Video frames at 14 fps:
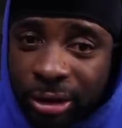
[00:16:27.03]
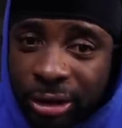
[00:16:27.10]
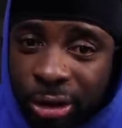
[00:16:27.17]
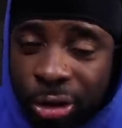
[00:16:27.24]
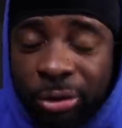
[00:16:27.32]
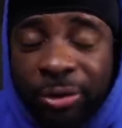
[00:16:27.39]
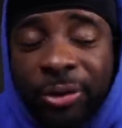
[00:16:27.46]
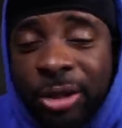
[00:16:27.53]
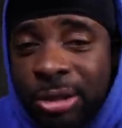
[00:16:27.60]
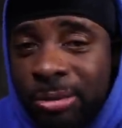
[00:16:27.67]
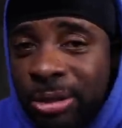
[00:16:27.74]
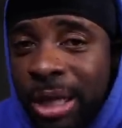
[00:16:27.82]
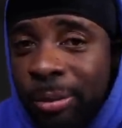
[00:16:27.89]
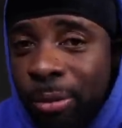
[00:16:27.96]
so you felt
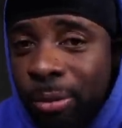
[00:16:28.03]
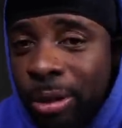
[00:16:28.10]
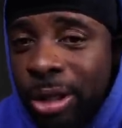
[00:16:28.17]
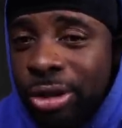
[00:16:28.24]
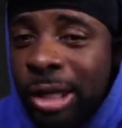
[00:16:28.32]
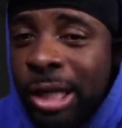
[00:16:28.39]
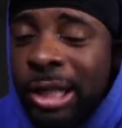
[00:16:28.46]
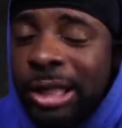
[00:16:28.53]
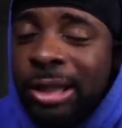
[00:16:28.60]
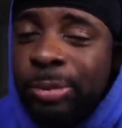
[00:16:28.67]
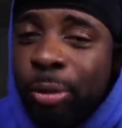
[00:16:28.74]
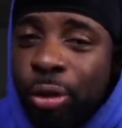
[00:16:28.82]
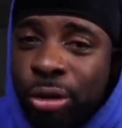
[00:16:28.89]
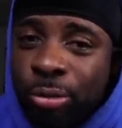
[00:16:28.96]
some type of way and tried to
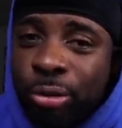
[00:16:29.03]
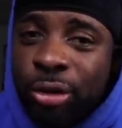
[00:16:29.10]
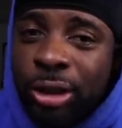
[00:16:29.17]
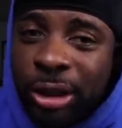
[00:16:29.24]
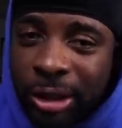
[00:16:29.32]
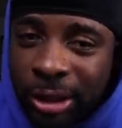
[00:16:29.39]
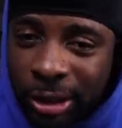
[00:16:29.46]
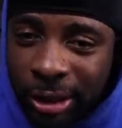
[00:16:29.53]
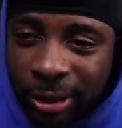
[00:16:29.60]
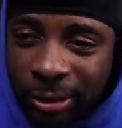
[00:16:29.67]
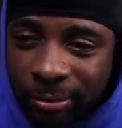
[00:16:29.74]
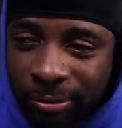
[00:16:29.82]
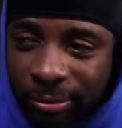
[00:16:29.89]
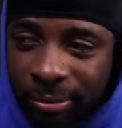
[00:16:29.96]
expose him on the internet.